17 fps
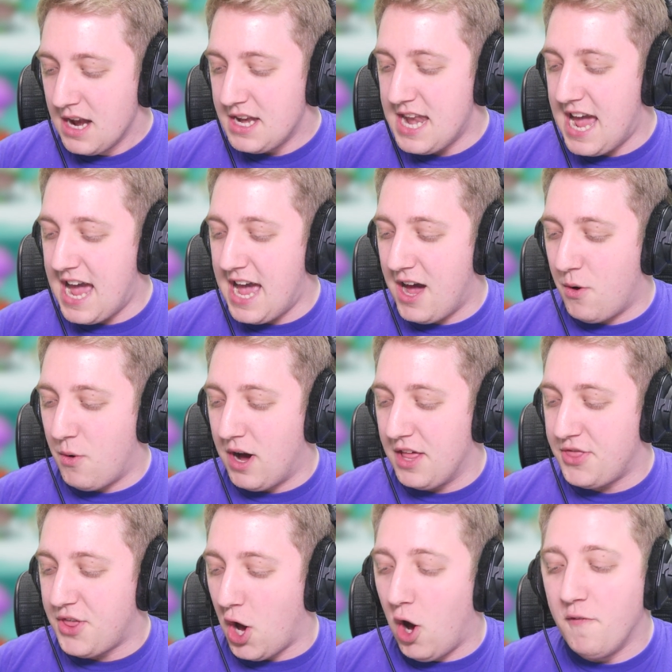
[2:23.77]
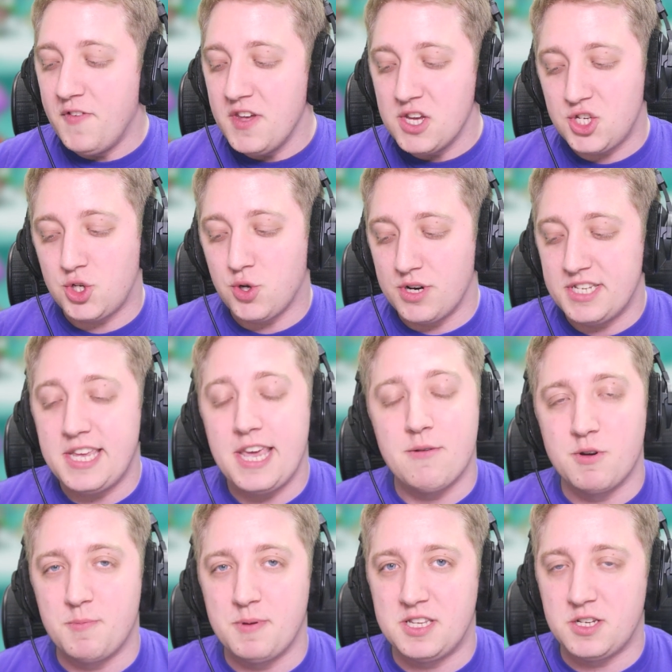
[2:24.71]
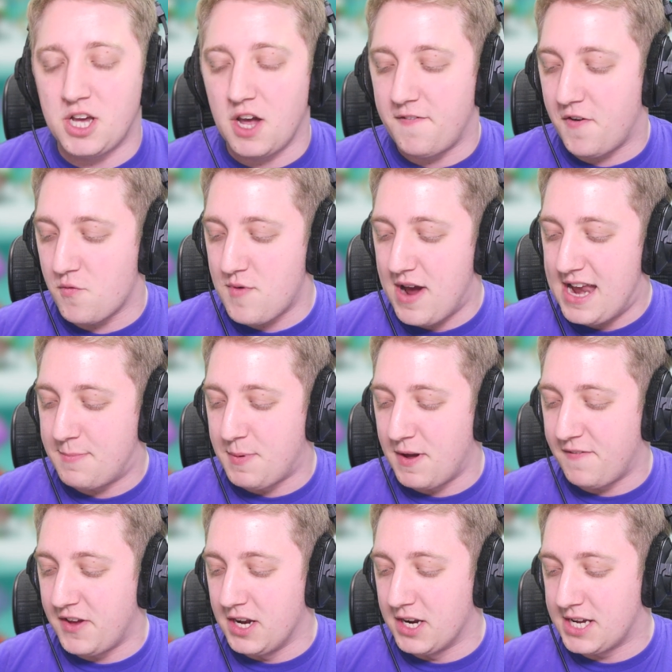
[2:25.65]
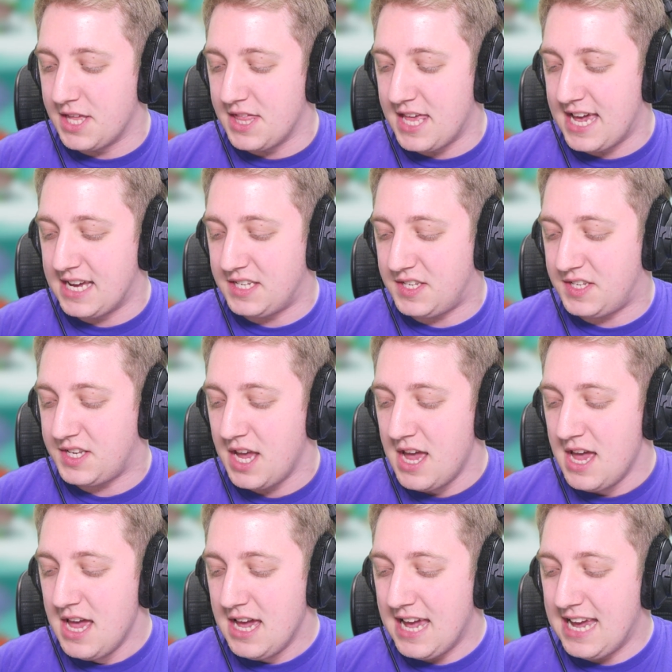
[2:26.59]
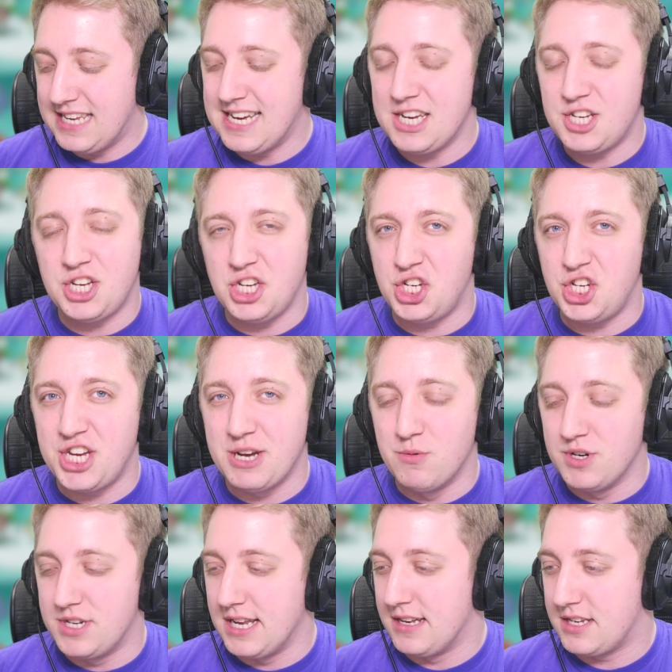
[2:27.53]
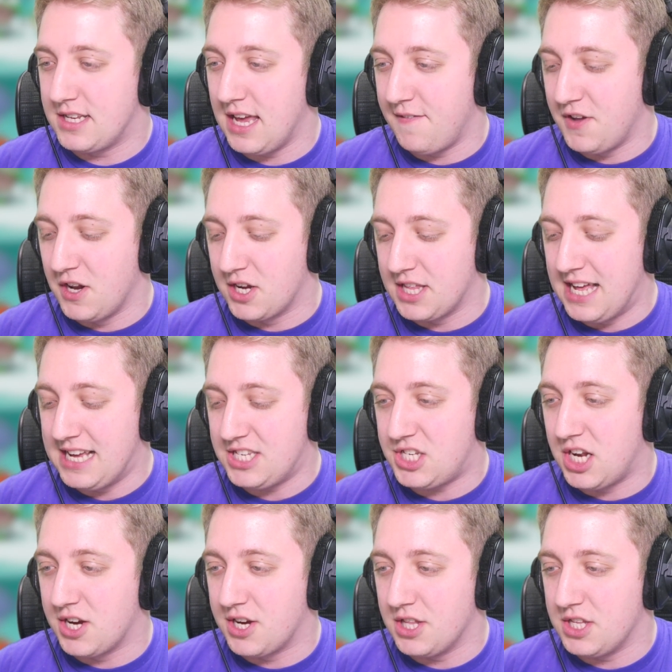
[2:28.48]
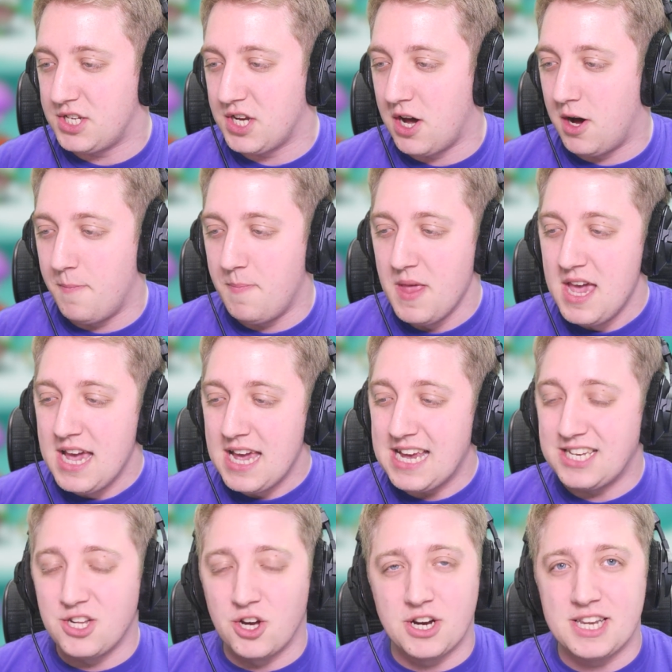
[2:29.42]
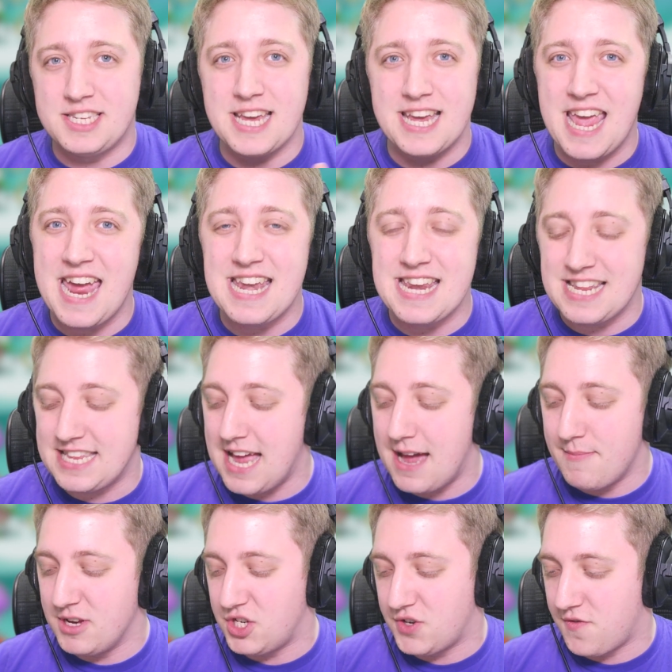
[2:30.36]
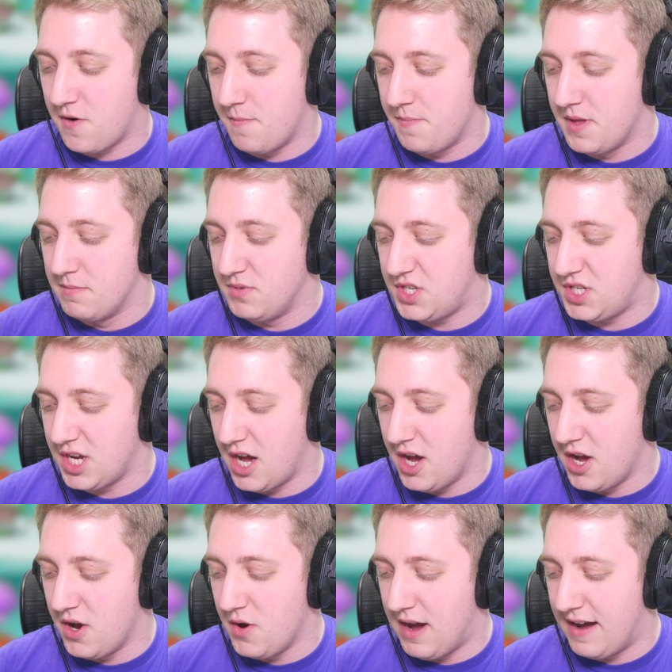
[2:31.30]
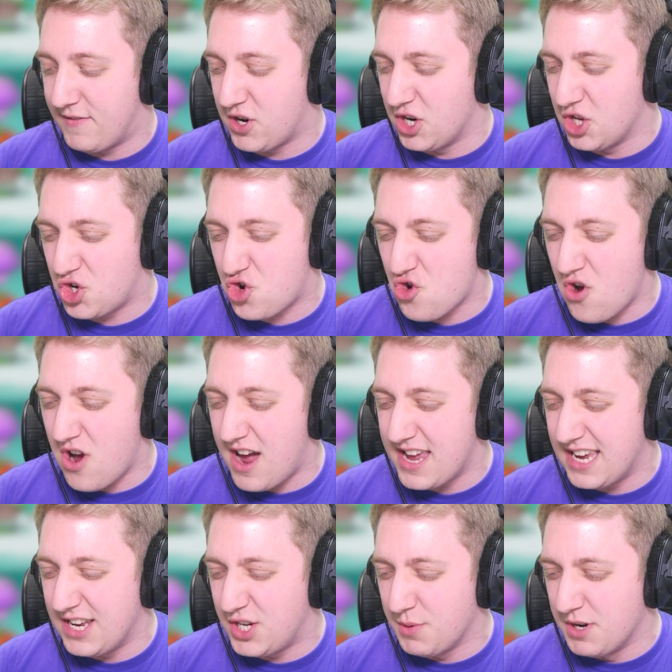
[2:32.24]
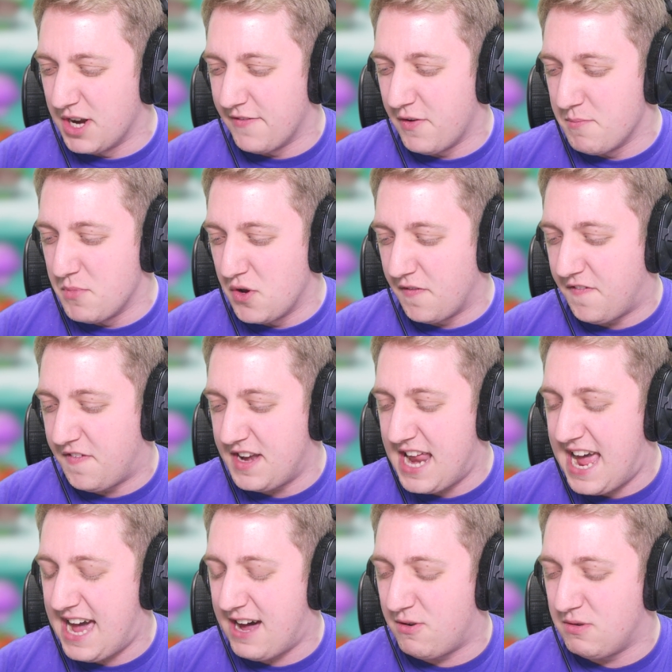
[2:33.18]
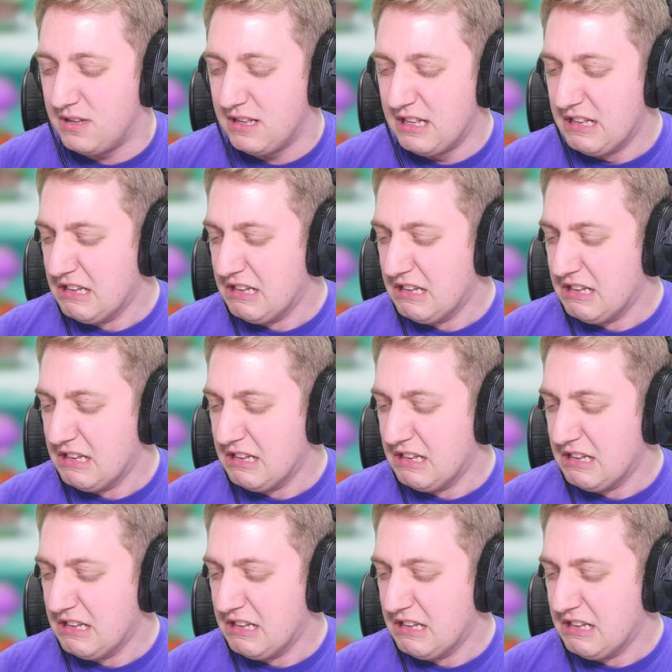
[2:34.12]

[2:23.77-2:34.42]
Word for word: Now, the obvious choice here would be to go for red, but if you look at this, is actually shielded. If you look at that slug at the top, he's not going to take any damage from them. So I've got to try and do another move for now.